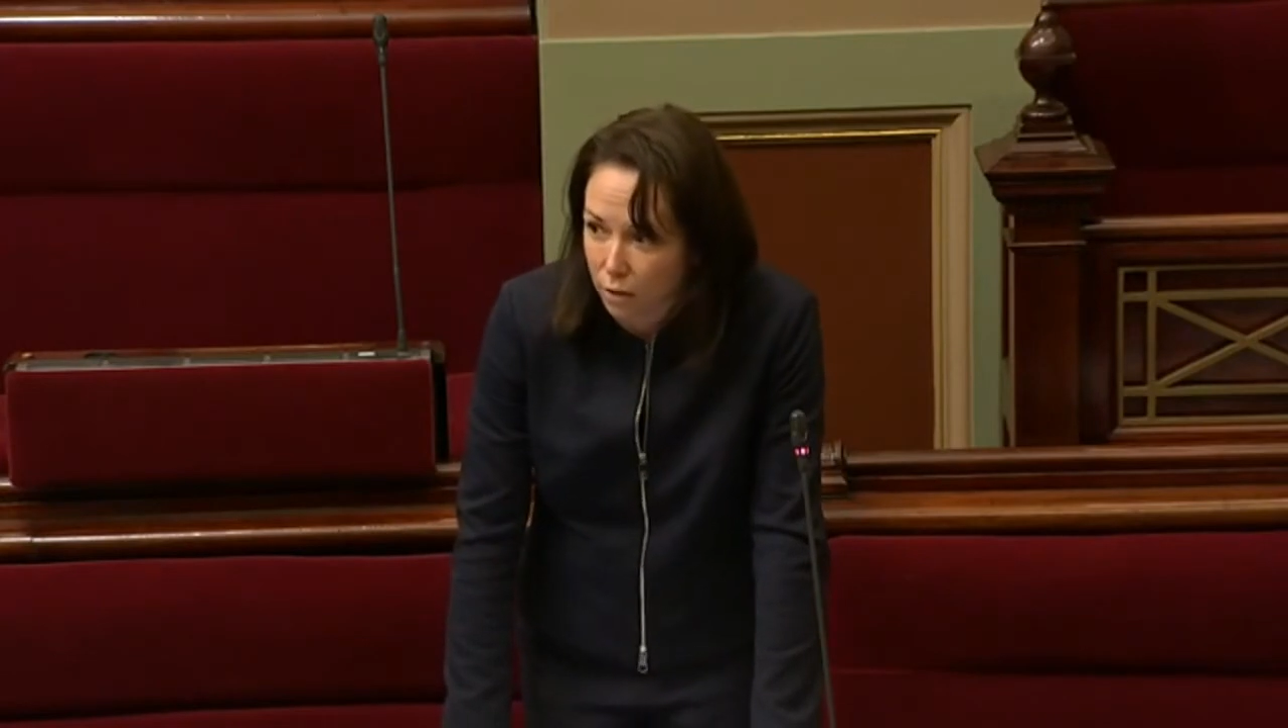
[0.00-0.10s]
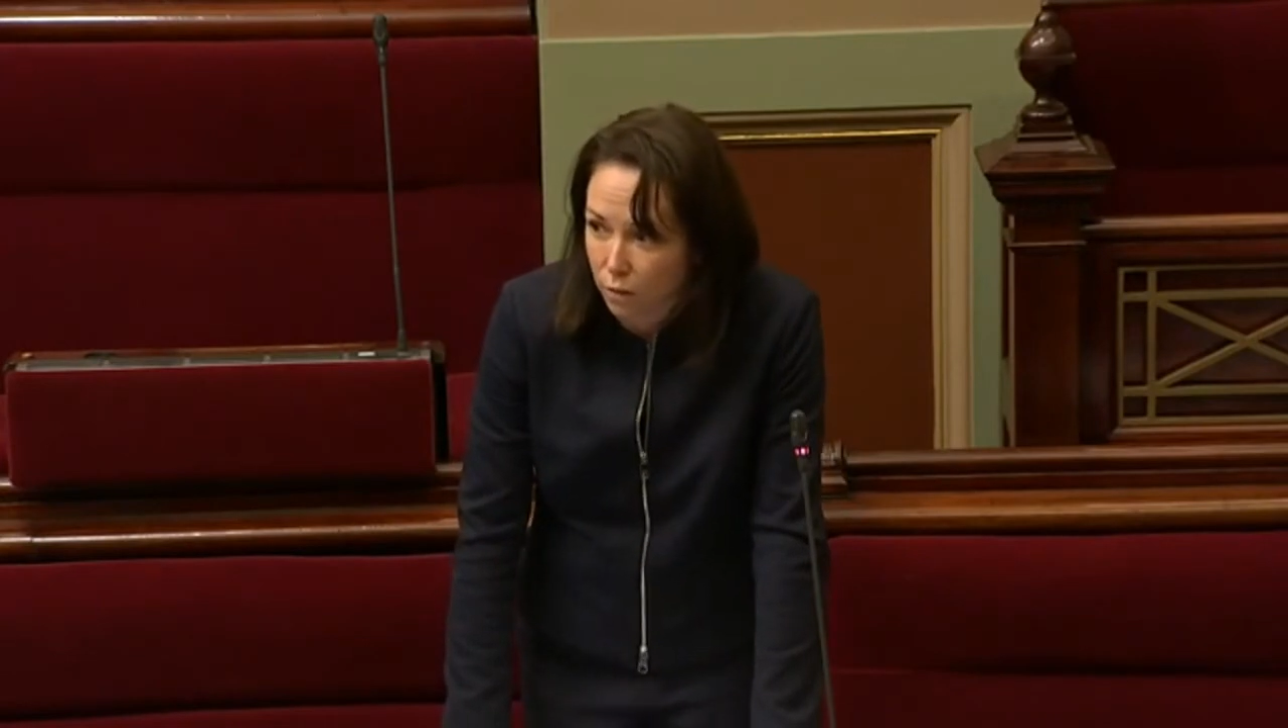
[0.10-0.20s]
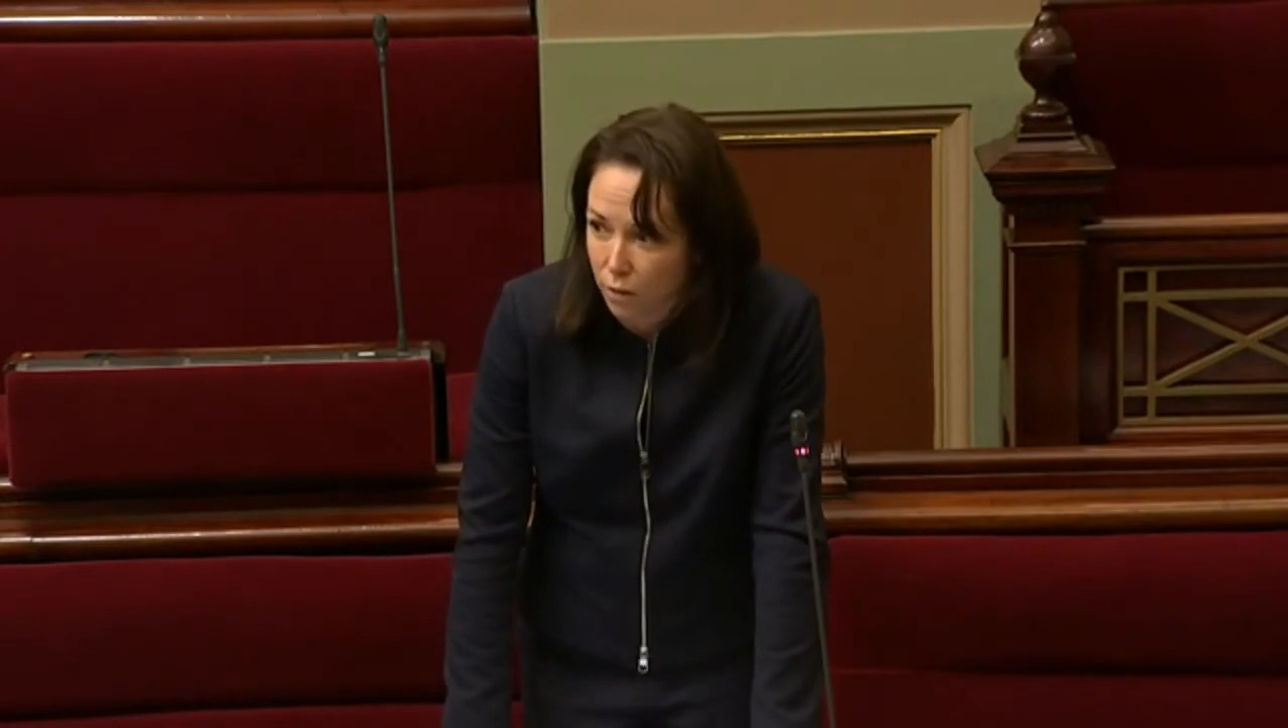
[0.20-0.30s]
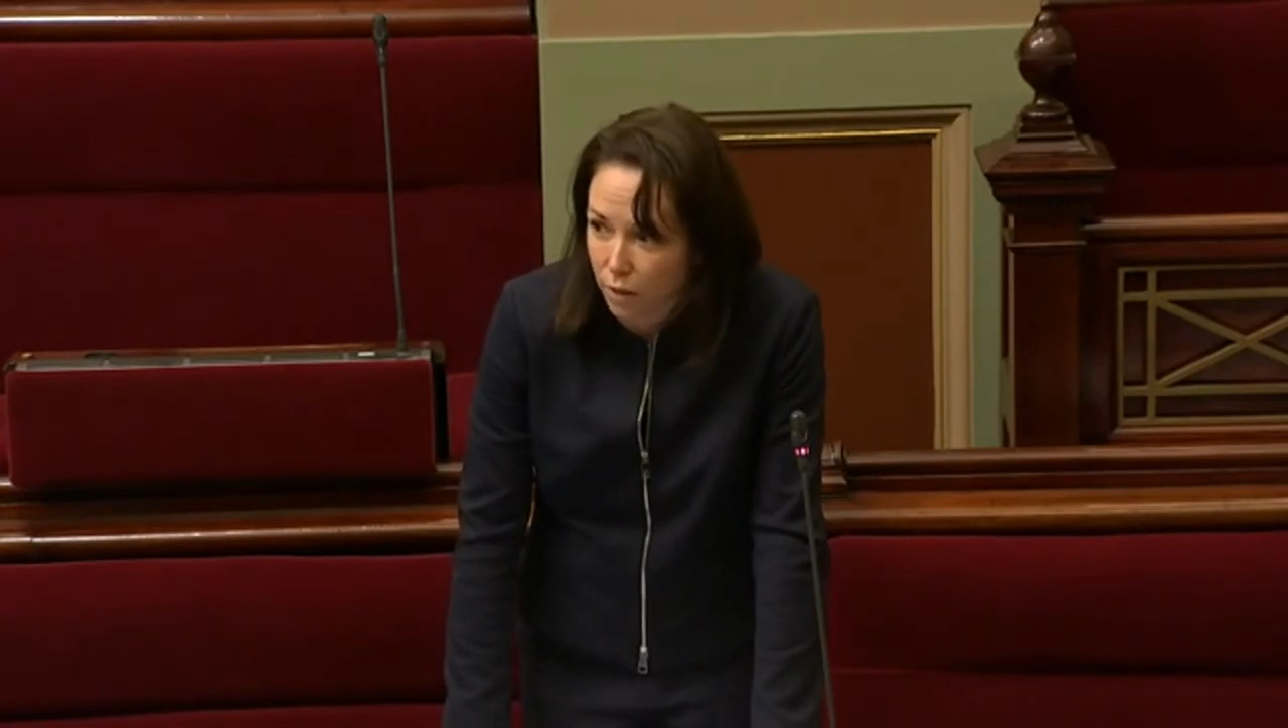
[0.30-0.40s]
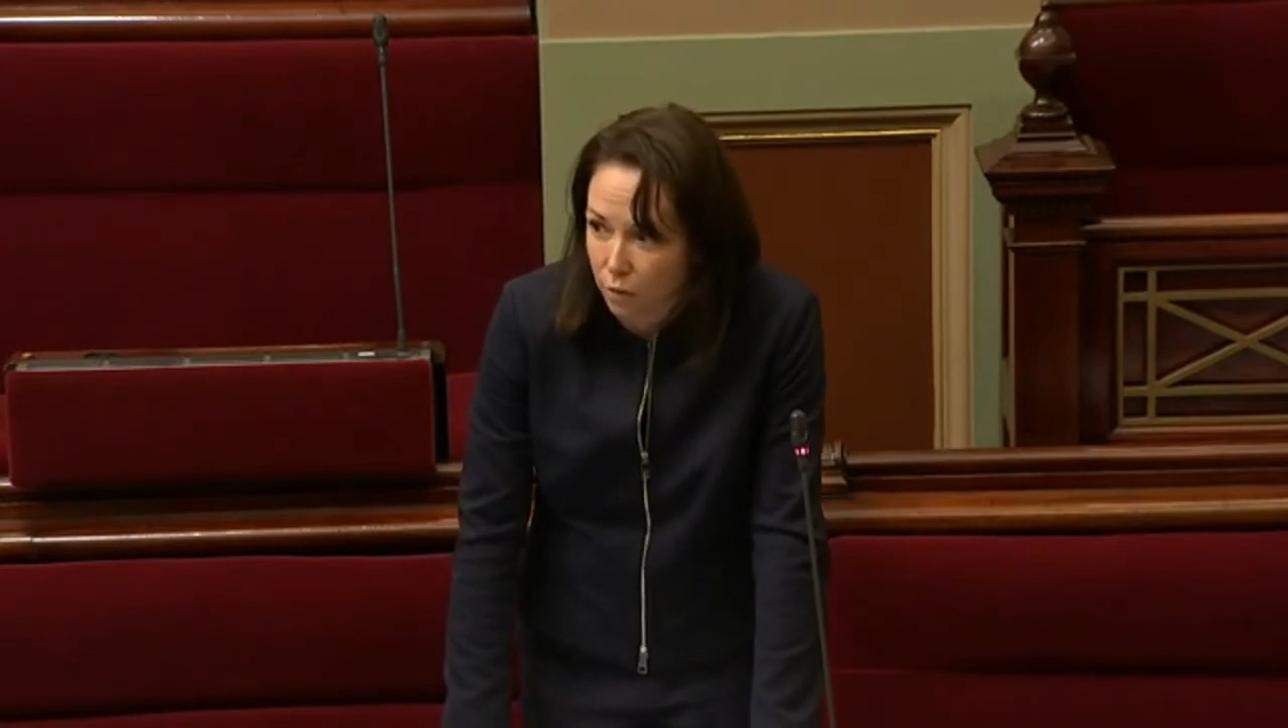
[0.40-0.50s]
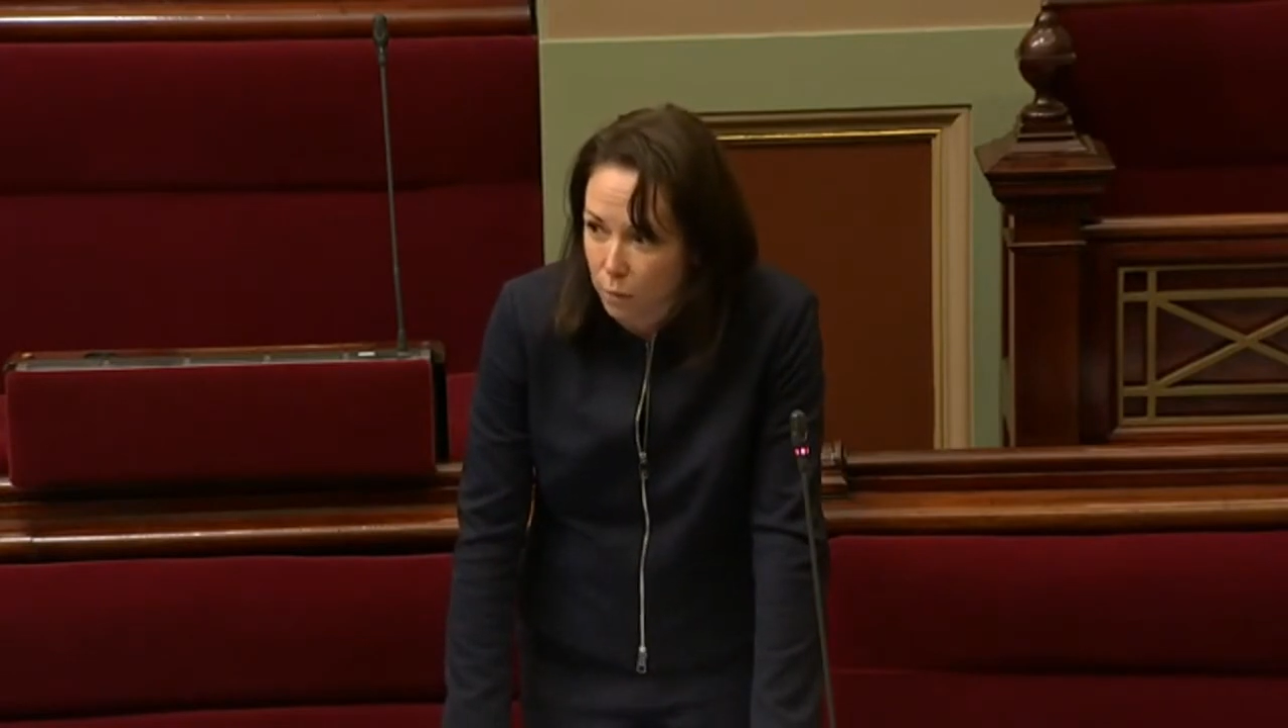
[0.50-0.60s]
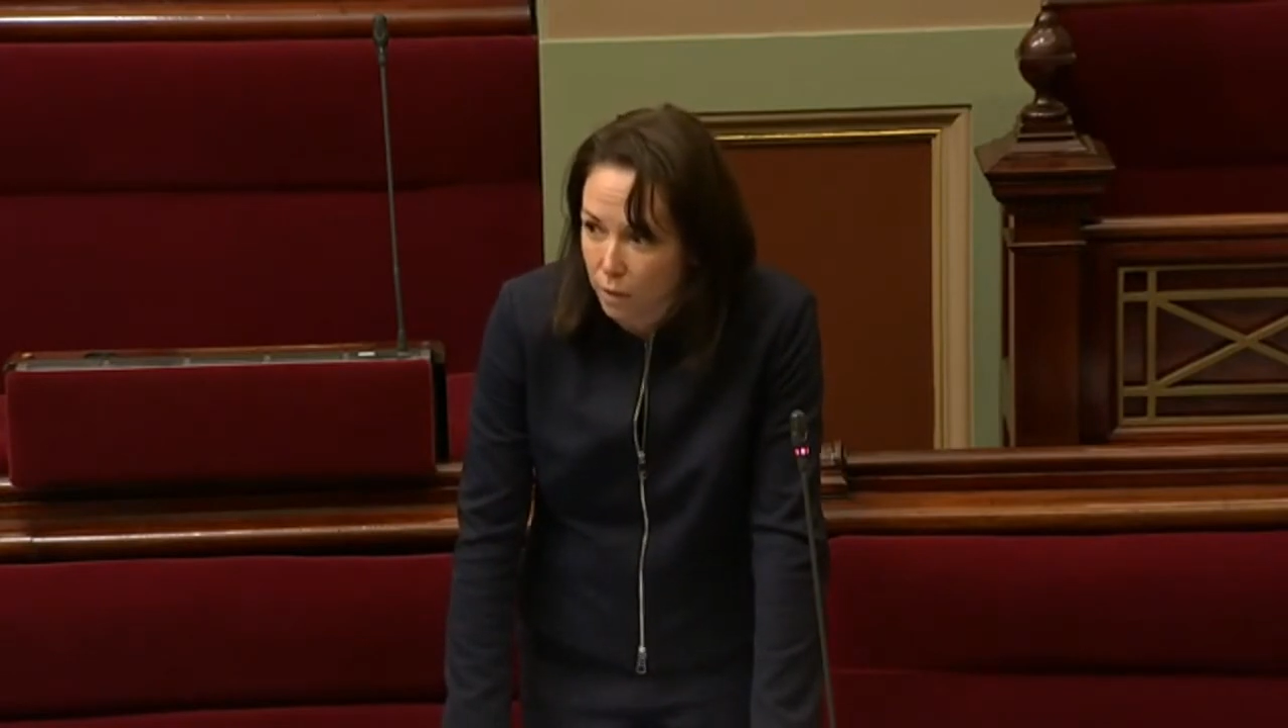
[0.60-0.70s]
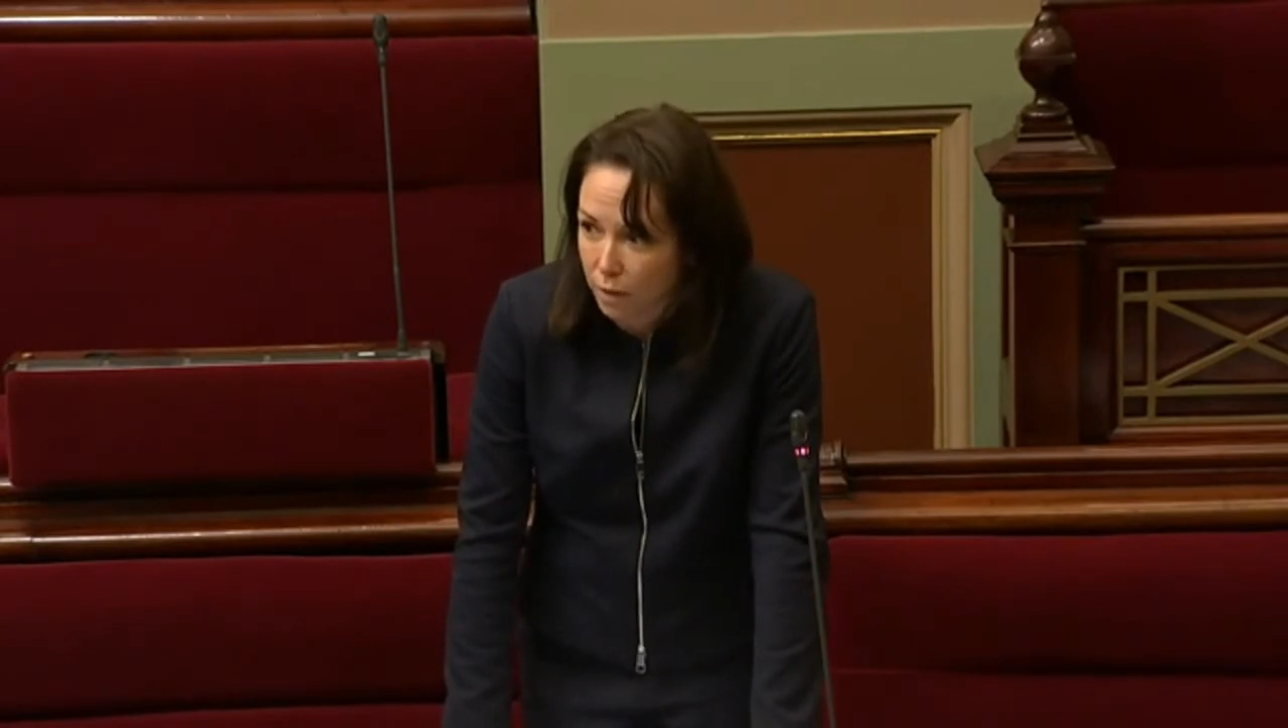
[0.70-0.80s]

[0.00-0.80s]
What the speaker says: Leader of the Government.